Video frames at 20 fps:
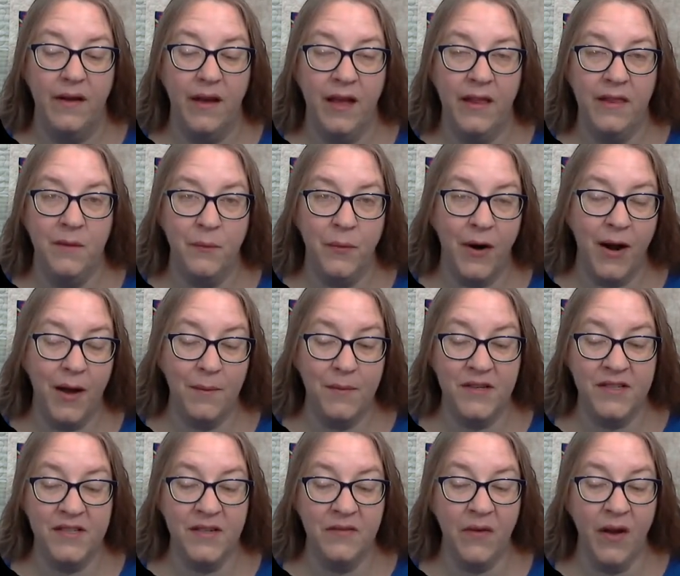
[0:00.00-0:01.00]
and the
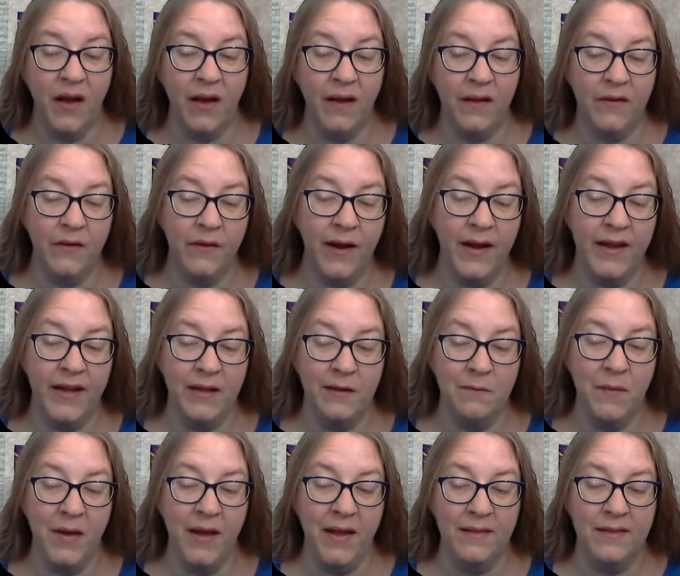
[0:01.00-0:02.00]
promise of honor I had
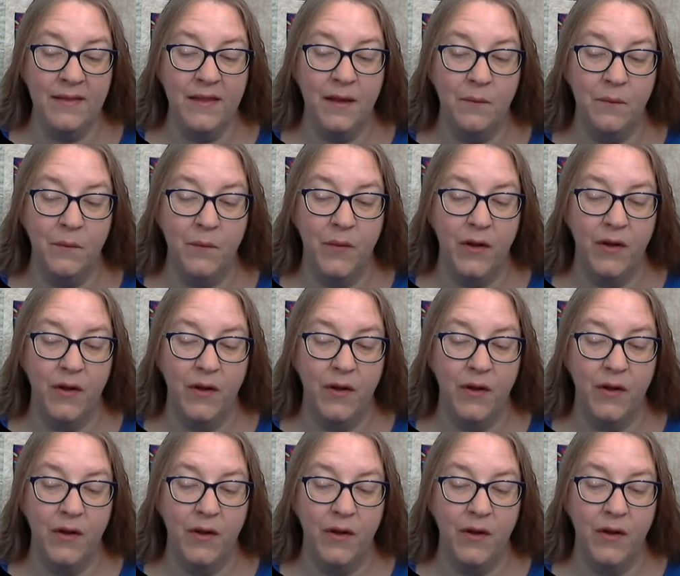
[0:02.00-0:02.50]
made them,